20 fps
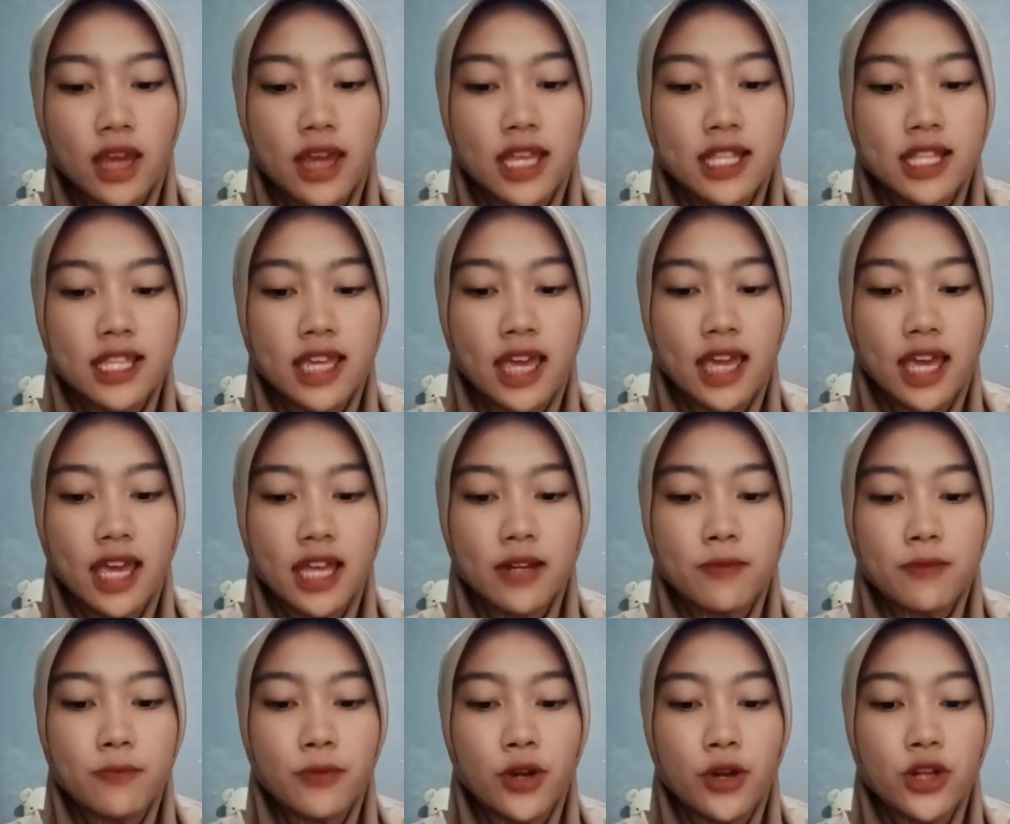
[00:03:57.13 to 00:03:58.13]
it
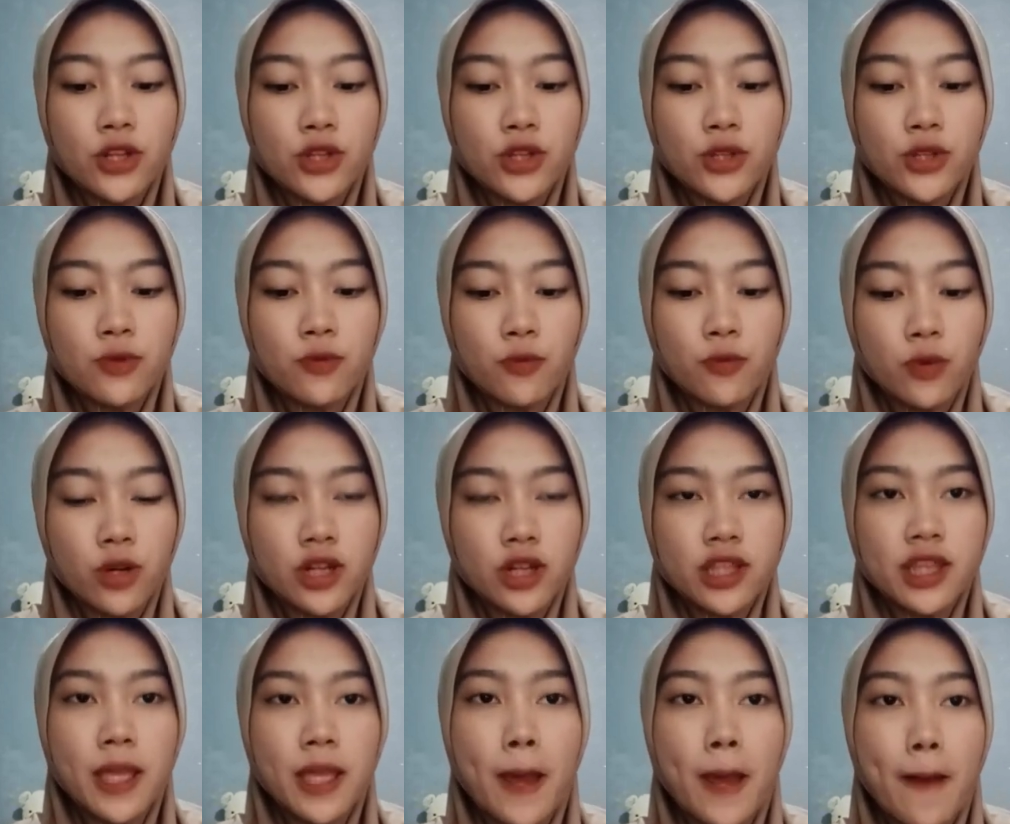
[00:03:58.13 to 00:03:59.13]
can produce
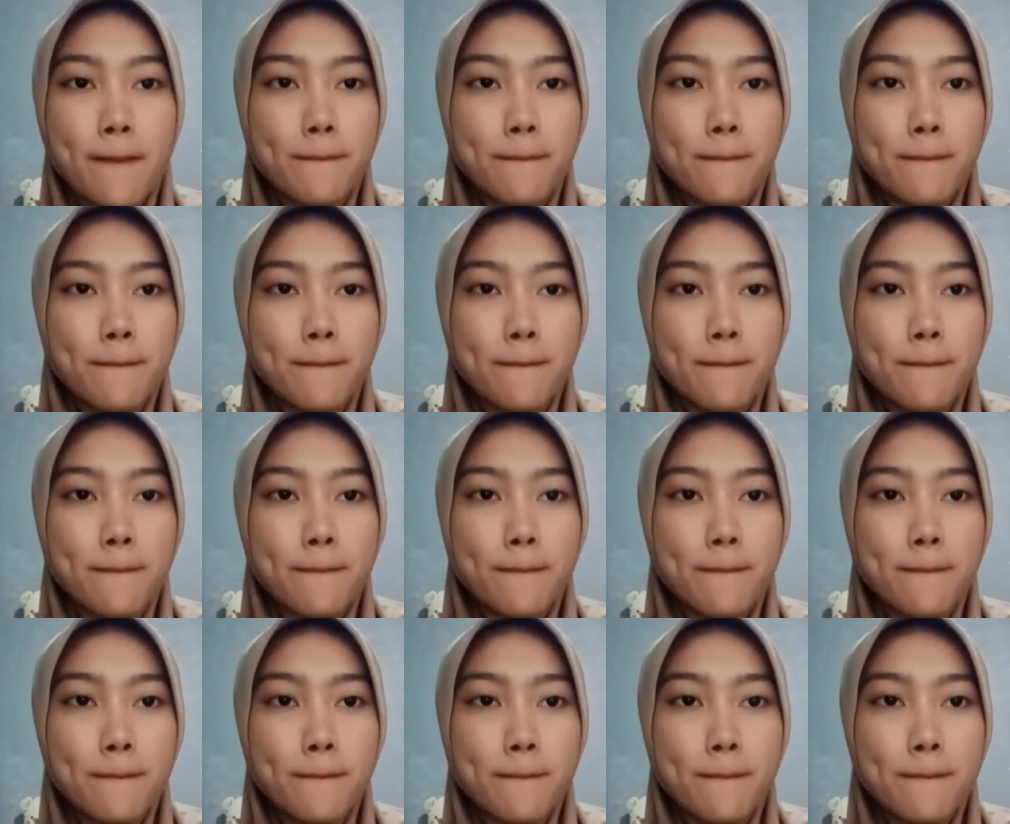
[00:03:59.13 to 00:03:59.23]
word